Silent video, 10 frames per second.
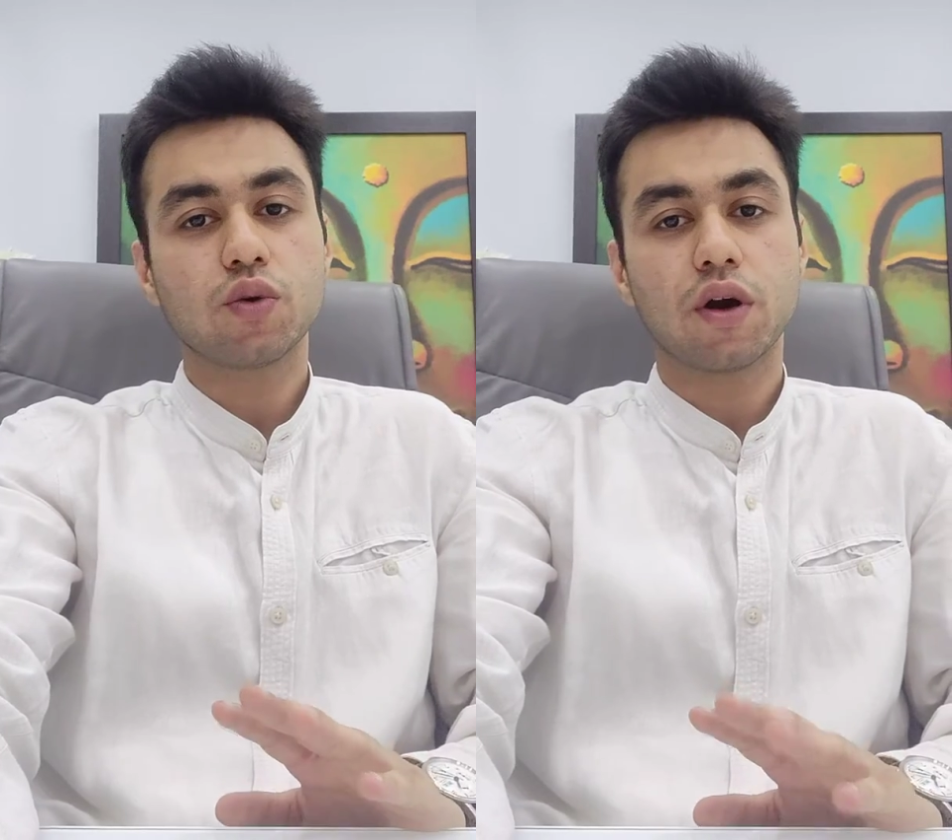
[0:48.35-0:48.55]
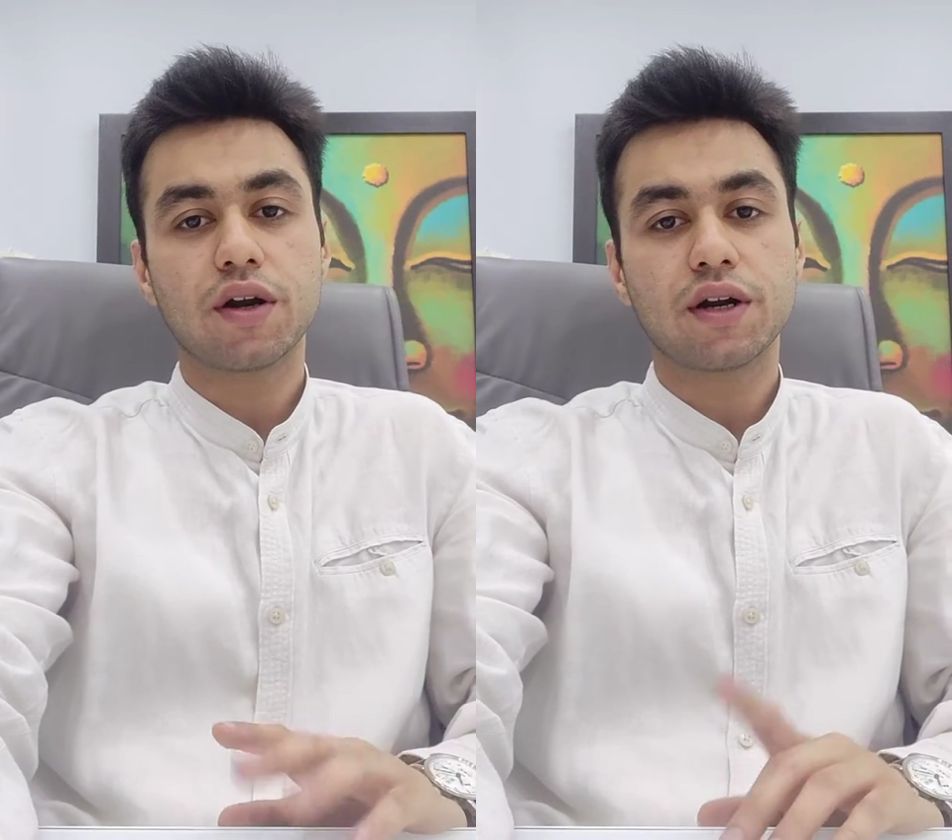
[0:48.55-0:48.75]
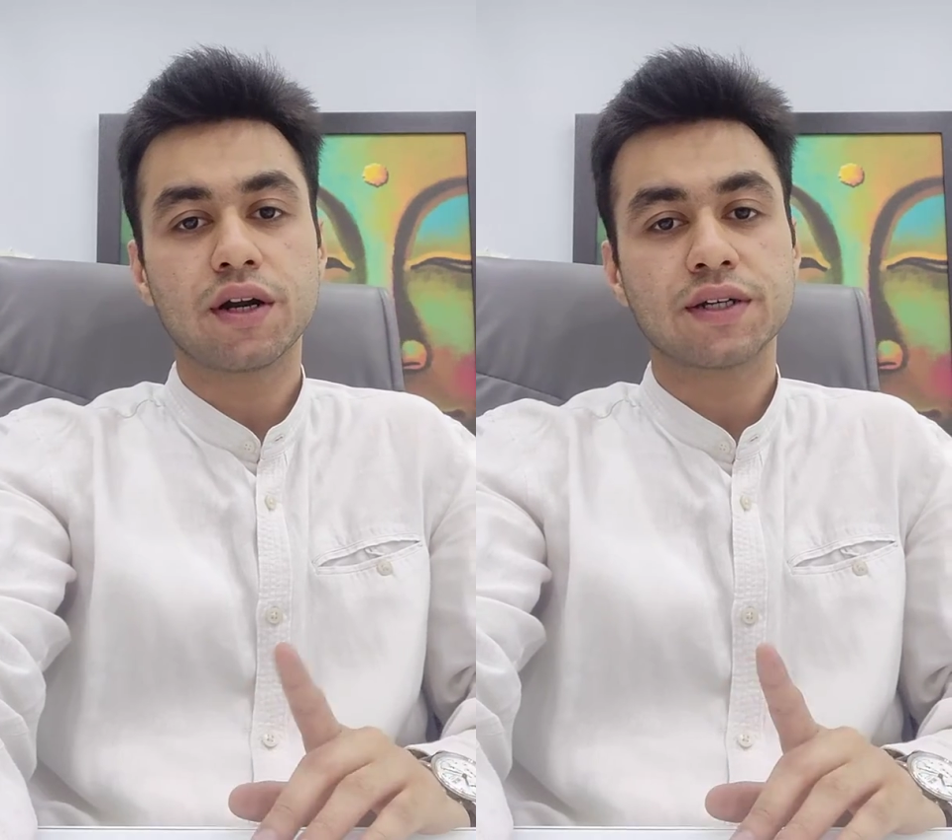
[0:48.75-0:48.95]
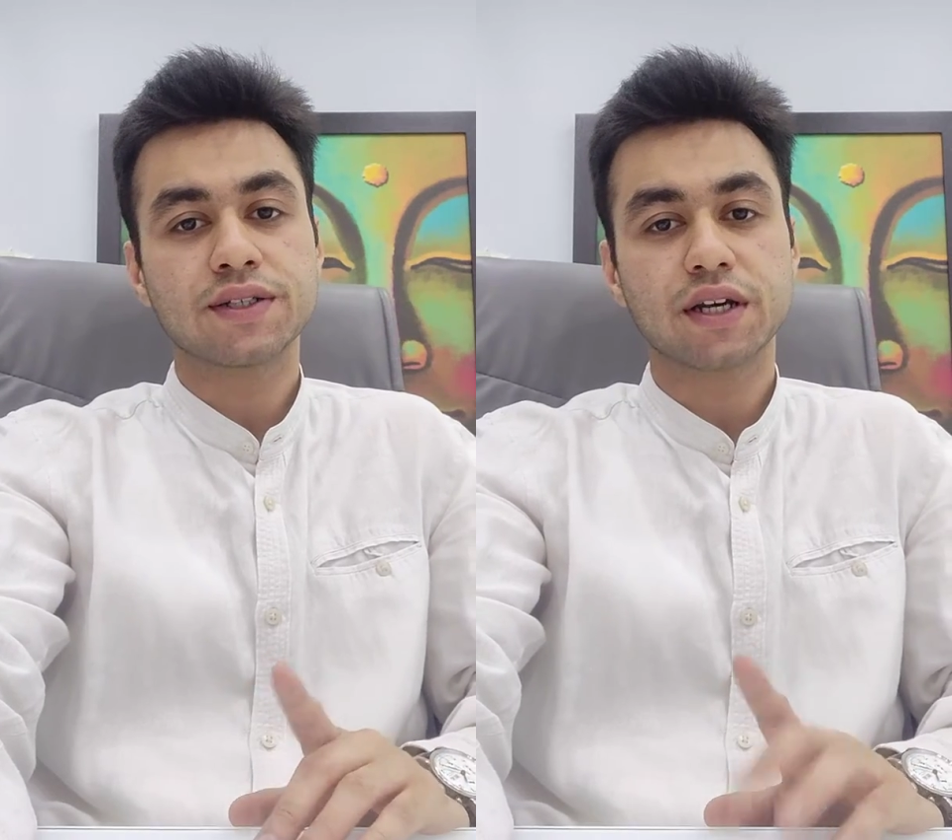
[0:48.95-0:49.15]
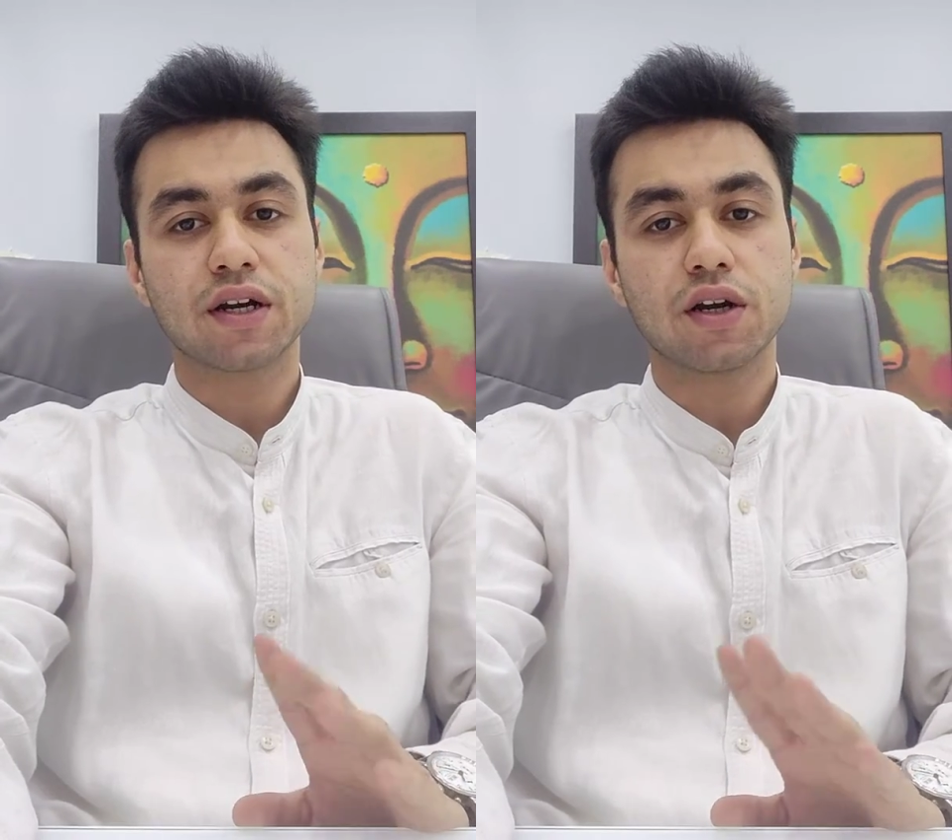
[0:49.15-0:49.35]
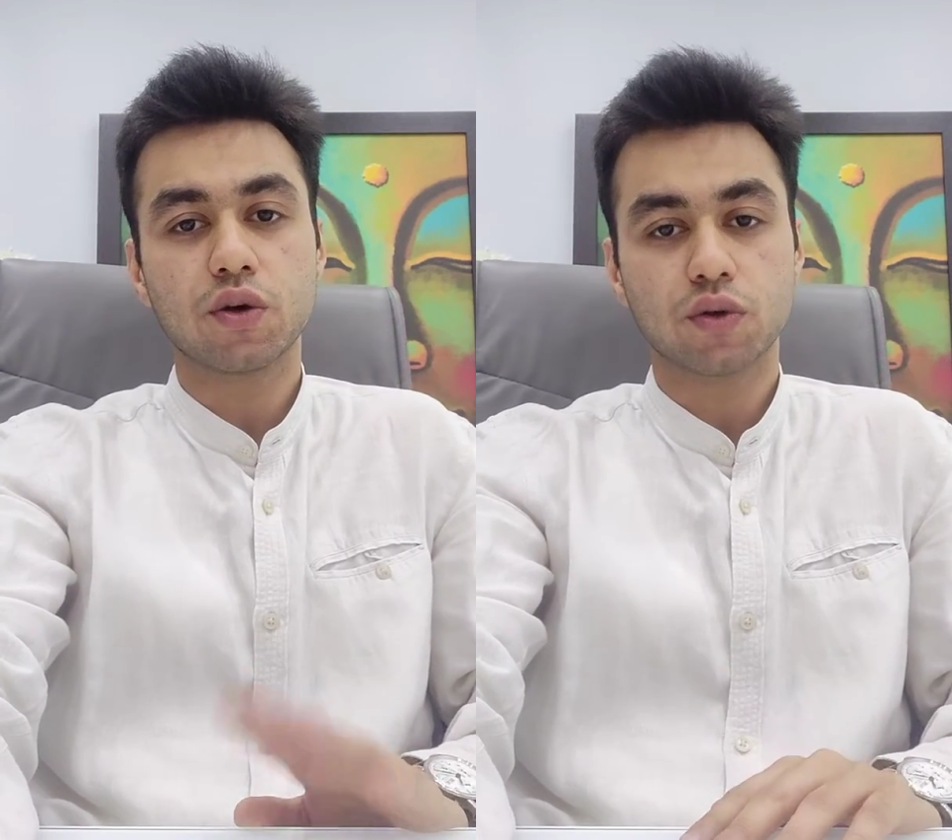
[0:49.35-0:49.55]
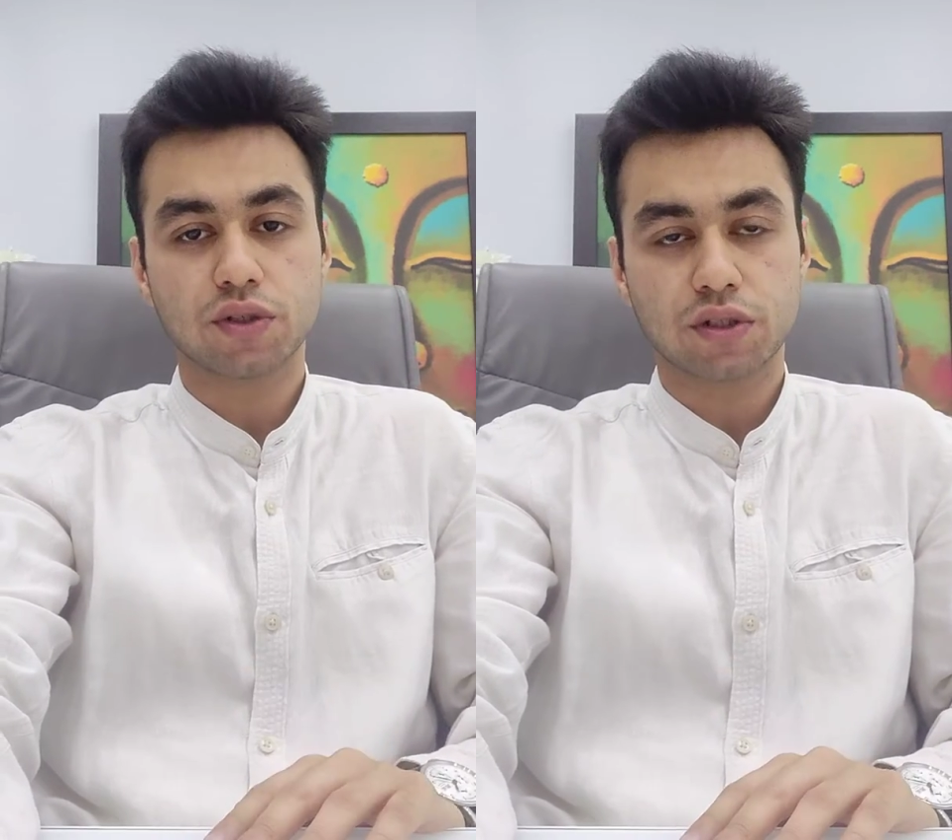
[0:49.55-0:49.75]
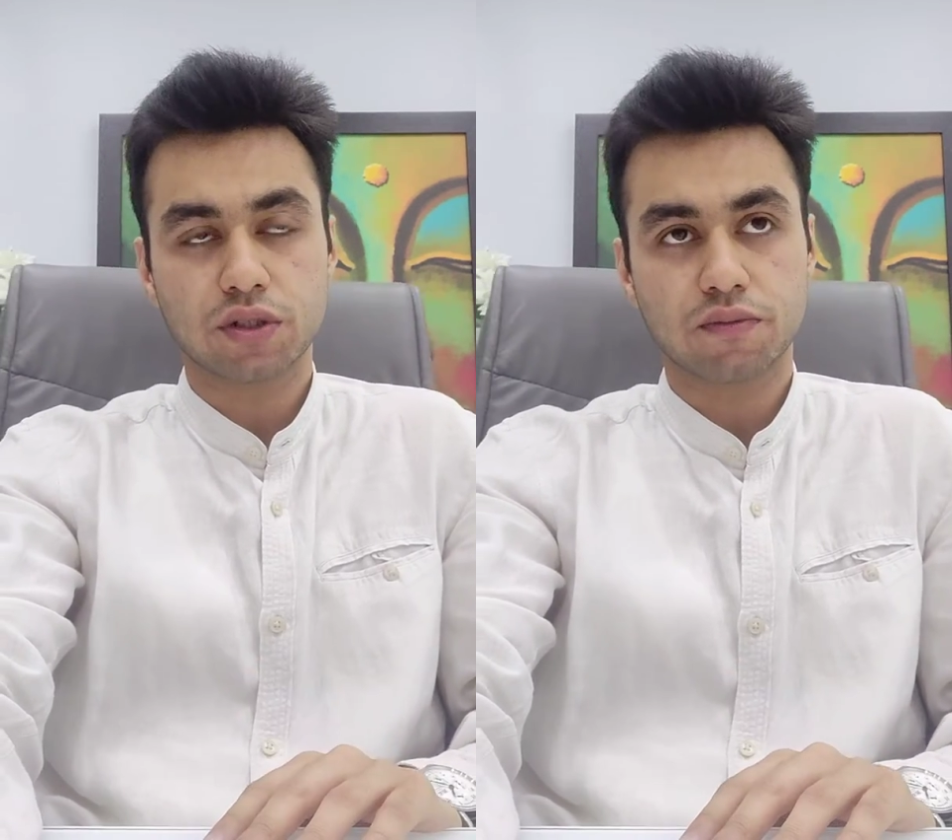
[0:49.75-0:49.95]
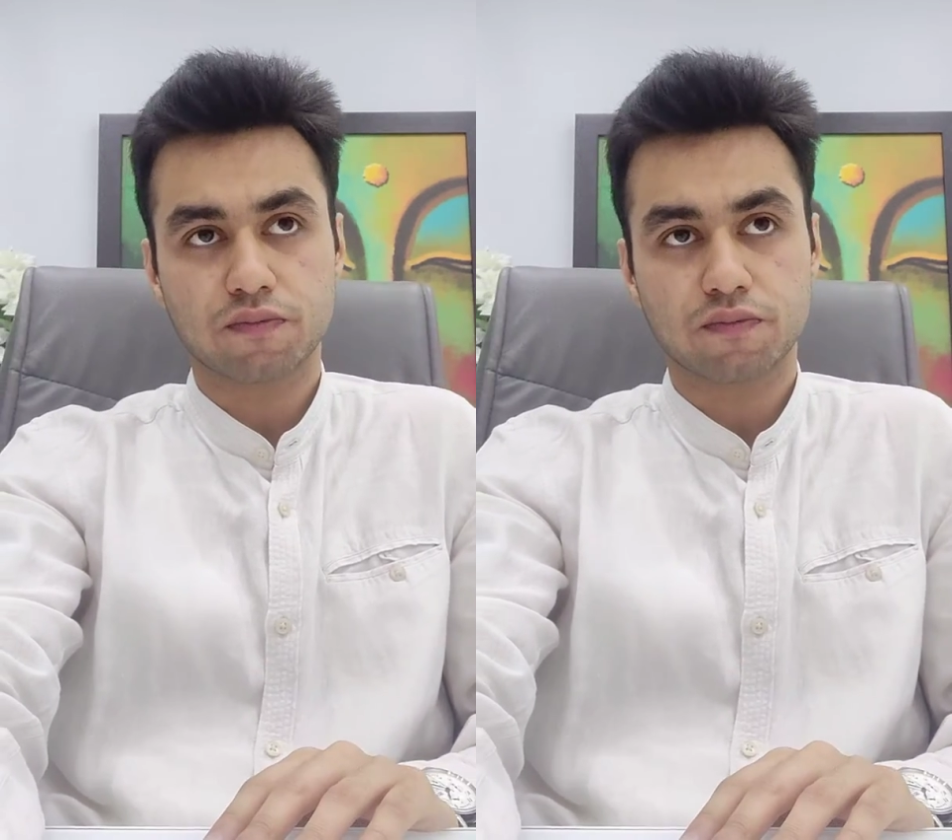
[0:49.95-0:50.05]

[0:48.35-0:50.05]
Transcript: 200 a single dose